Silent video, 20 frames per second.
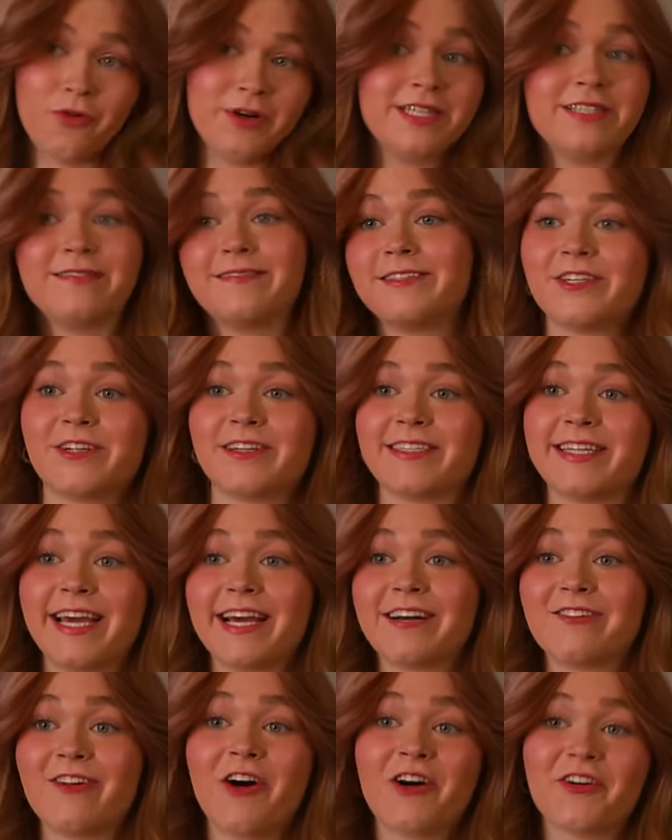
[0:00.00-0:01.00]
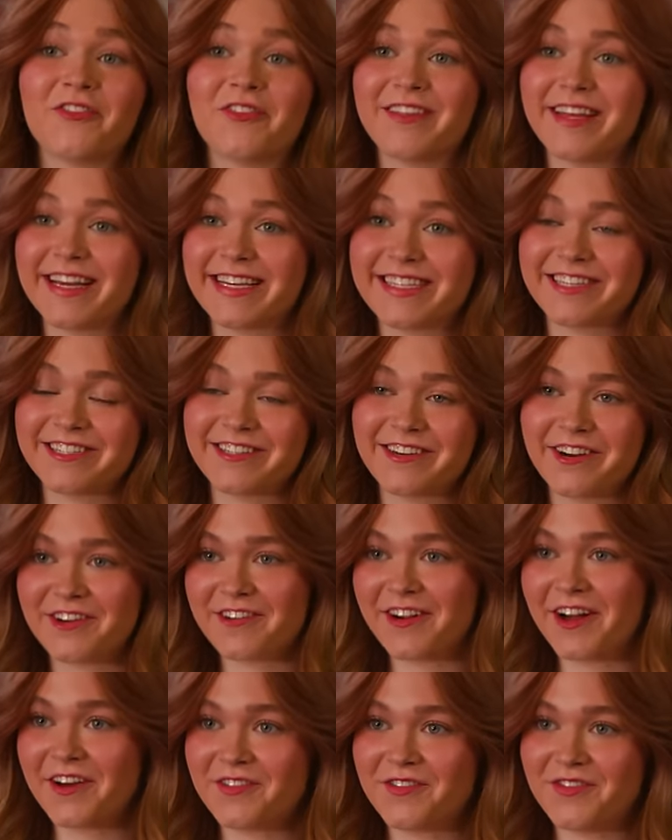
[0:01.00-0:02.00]
it shouldn't take long for things to turn
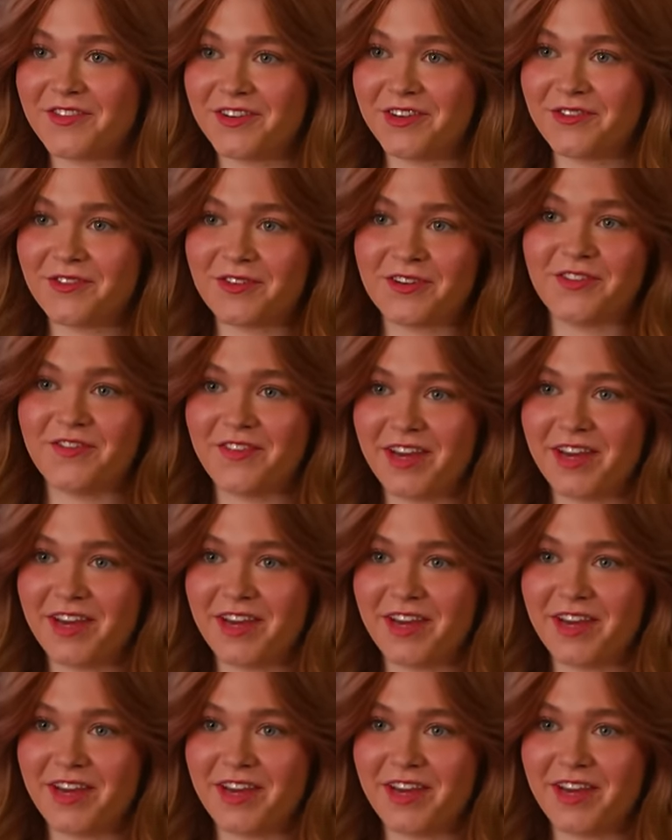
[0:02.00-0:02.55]
around for you and your